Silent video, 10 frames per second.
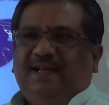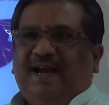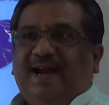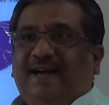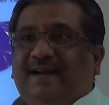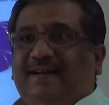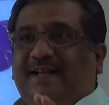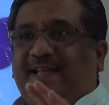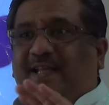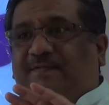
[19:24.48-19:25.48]

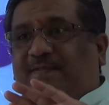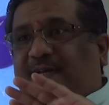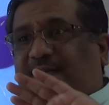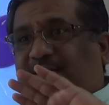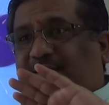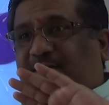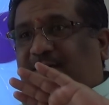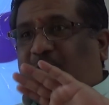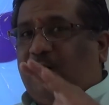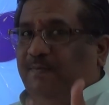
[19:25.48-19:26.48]
and if that
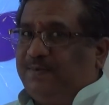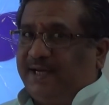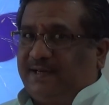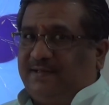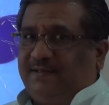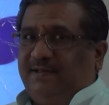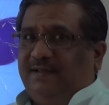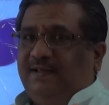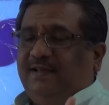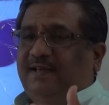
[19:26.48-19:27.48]
object
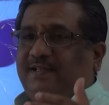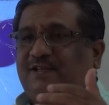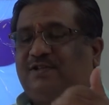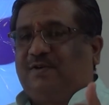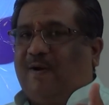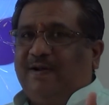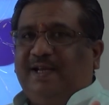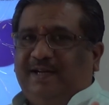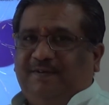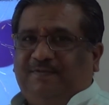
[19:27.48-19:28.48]
is strong
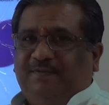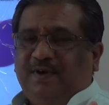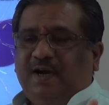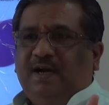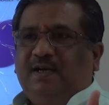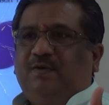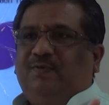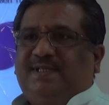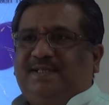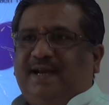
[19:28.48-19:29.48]
enough to
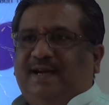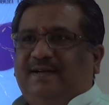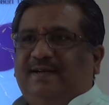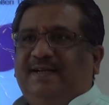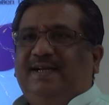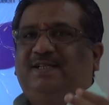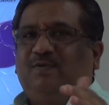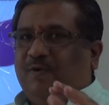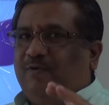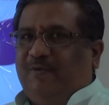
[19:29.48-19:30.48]
withstand its
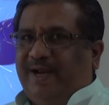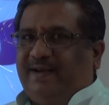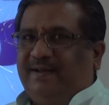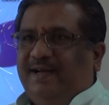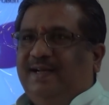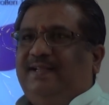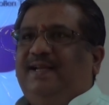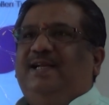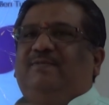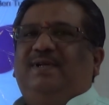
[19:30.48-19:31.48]
own weight, then
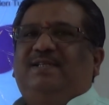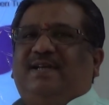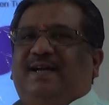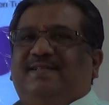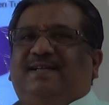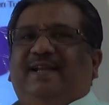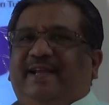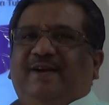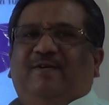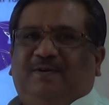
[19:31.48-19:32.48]
it will start
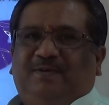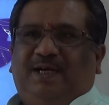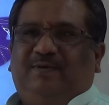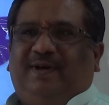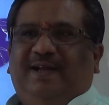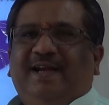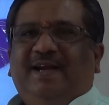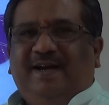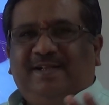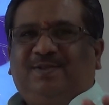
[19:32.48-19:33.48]
clinging onto that one.
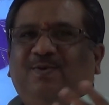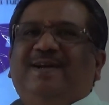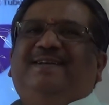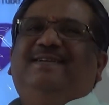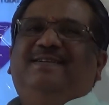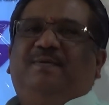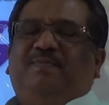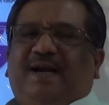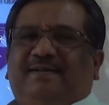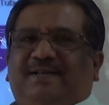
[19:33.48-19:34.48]
It is so intelligent.
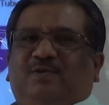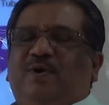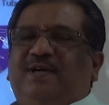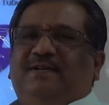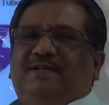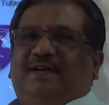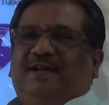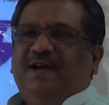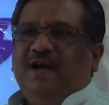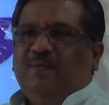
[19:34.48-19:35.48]
Plants are so intelligent.
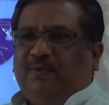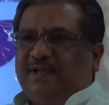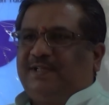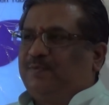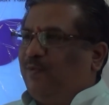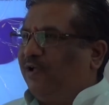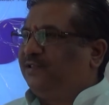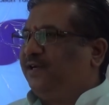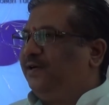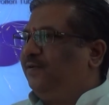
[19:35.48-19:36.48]
Put a small
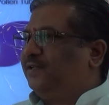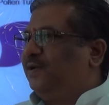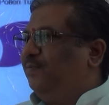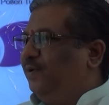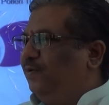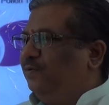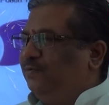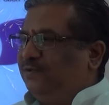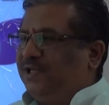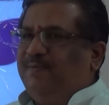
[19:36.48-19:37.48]
thread or some
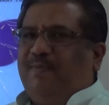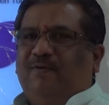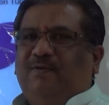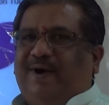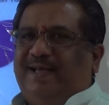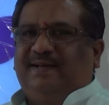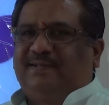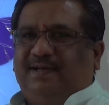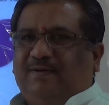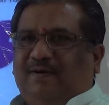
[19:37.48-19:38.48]
loosely bound wires
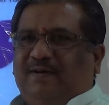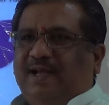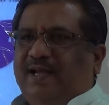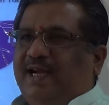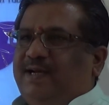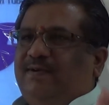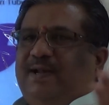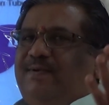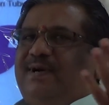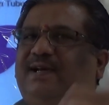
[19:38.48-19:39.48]
and all, it will
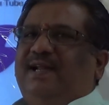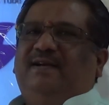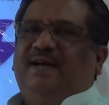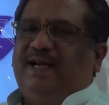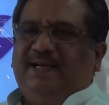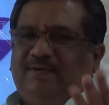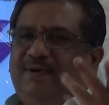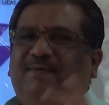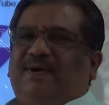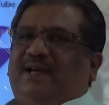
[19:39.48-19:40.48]
never cling and it will
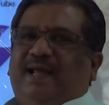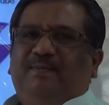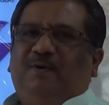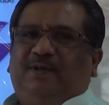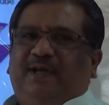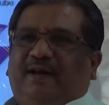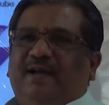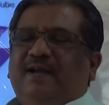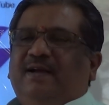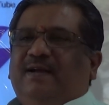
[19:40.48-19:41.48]
never climb over there.
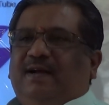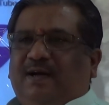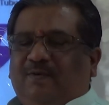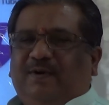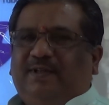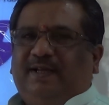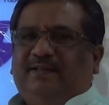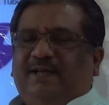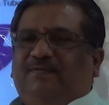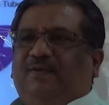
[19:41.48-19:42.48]

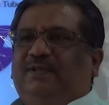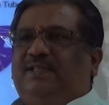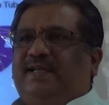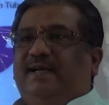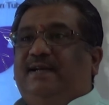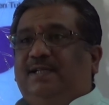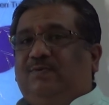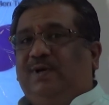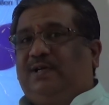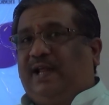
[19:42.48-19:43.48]
Therefore, the tendrils
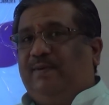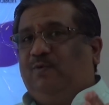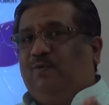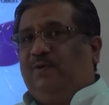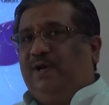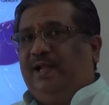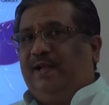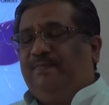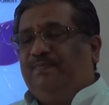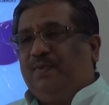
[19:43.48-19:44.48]
will climb
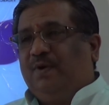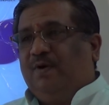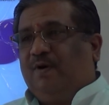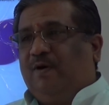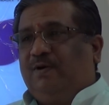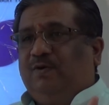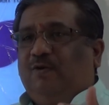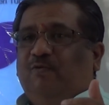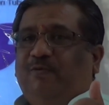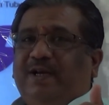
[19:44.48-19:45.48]
only
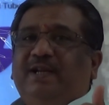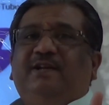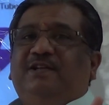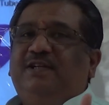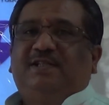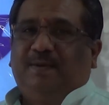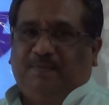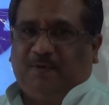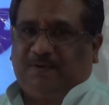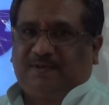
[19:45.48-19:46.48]
onto very rigid
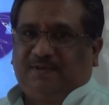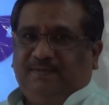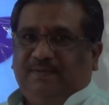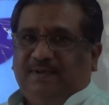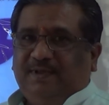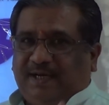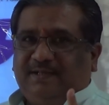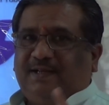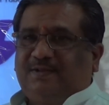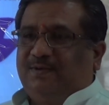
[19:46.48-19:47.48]
supports. That is
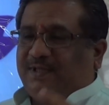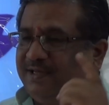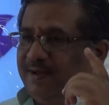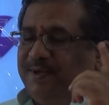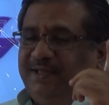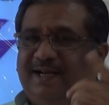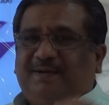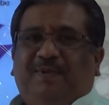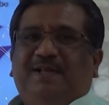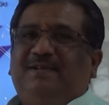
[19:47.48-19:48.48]
also there. I mean,
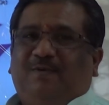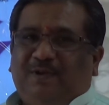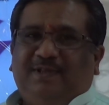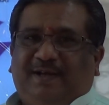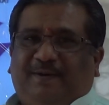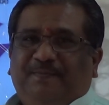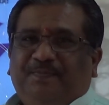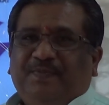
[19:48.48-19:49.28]
that plays a role there.